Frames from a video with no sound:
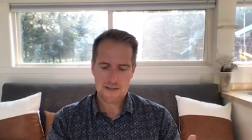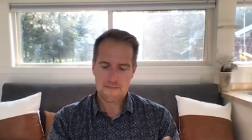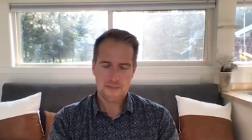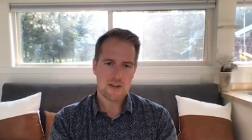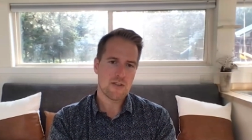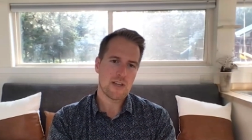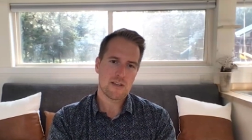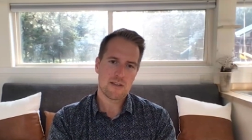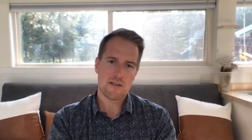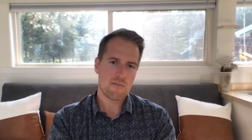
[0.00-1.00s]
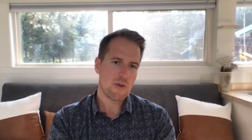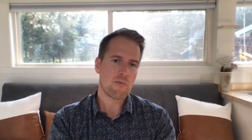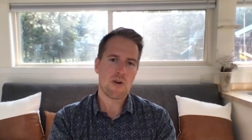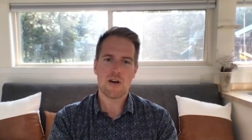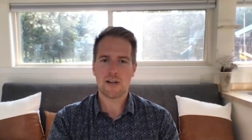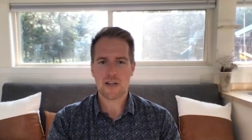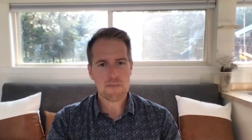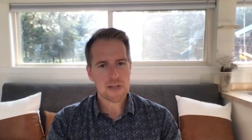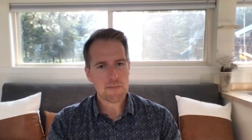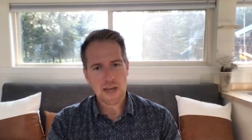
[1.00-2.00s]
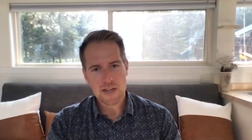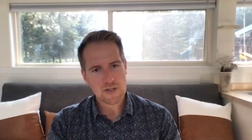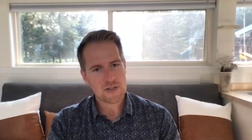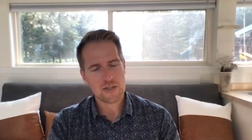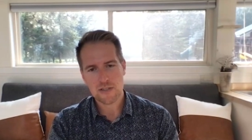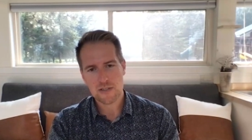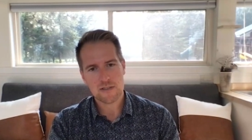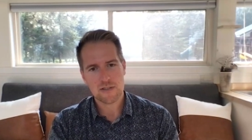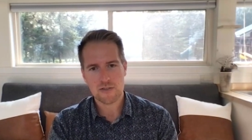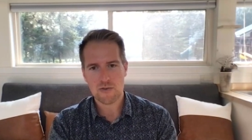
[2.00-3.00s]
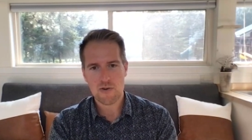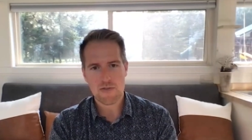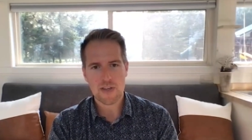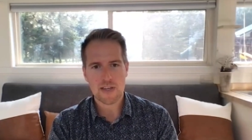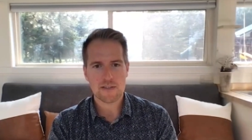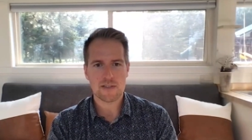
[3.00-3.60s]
a rug and a big bench to store things.